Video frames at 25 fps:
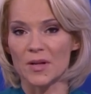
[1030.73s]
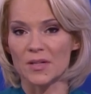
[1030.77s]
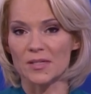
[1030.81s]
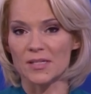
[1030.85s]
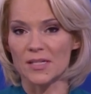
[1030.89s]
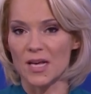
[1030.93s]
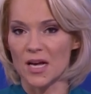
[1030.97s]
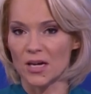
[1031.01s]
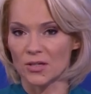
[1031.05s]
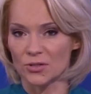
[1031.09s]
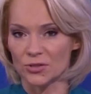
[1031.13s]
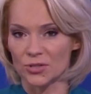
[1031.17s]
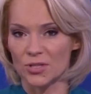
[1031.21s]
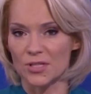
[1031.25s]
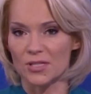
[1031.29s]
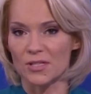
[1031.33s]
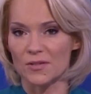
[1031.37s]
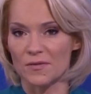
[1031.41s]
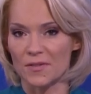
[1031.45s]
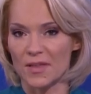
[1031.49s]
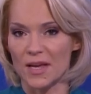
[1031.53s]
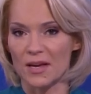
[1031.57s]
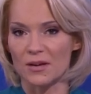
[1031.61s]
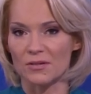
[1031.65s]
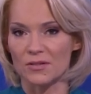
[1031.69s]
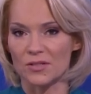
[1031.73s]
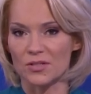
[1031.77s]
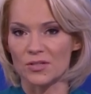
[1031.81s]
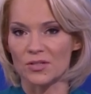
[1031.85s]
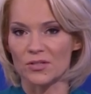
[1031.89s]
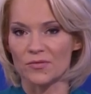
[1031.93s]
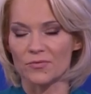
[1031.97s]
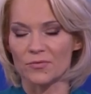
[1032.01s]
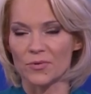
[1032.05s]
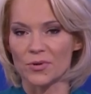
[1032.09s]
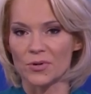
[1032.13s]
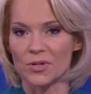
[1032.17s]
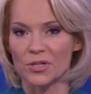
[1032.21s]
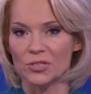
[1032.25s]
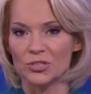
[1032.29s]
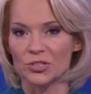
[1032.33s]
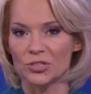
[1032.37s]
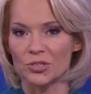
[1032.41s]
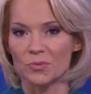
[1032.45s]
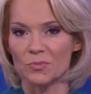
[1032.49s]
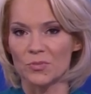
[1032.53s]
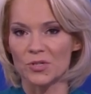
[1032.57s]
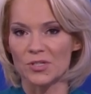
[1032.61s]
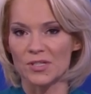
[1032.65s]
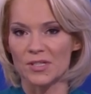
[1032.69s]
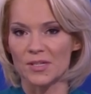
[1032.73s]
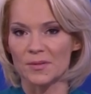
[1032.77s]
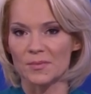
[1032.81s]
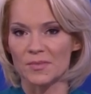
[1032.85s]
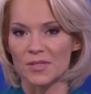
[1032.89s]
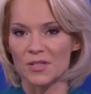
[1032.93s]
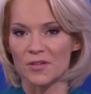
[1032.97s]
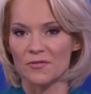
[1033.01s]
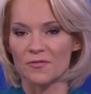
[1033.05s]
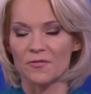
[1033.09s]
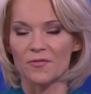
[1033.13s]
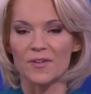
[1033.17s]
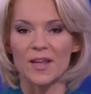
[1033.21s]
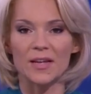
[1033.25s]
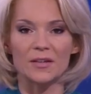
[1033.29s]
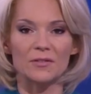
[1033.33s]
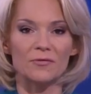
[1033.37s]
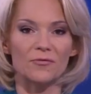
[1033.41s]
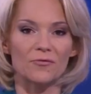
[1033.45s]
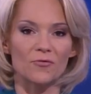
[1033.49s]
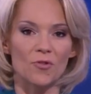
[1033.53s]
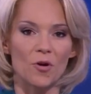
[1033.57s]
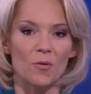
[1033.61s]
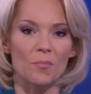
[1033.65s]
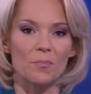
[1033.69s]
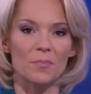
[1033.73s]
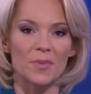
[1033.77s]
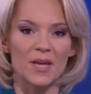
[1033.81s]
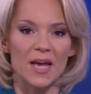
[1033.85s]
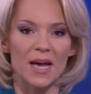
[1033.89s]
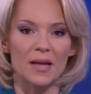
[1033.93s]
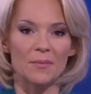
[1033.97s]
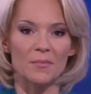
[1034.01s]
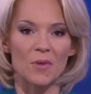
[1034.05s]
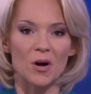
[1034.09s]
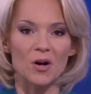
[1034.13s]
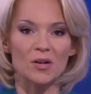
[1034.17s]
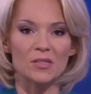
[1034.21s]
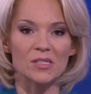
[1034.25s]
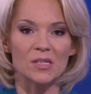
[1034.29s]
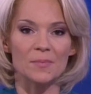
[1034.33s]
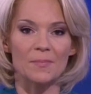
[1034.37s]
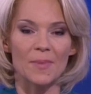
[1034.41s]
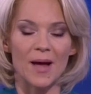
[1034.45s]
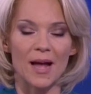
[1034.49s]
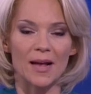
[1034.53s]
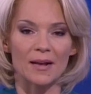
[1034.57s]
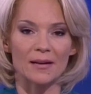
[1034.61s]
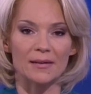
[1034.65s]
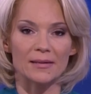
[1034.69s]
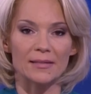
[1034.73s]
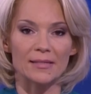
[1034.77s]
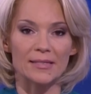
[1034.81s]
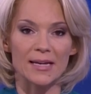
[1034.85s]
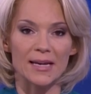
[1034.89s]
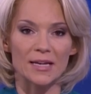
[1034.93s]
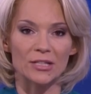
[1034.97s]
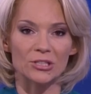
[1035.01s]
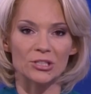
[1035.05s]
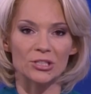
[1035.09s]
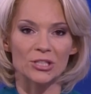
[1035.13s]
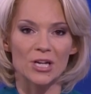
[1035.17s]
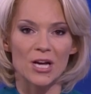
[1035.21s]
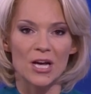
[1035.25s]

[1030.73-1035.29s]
hundreds of thousands of Rohingya Muslims have fled from Myanmar to Bangladesh,